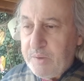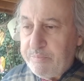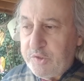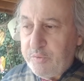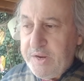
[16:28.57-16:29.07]

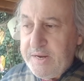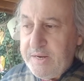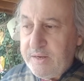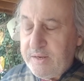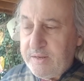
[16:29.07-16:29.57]

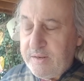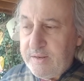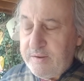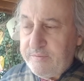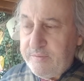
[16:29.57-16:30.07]
between
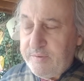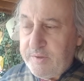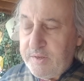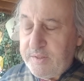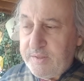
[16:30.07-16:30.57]

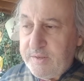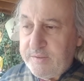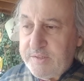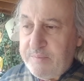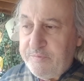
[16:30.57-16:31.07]

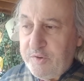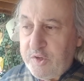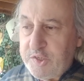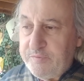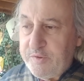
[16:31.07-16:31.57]
some
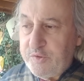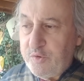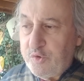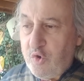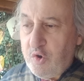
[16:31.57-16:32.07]
philosophers
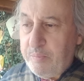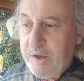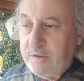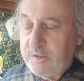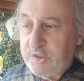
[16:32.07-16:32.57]
who talk
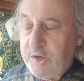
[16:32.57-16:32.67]
about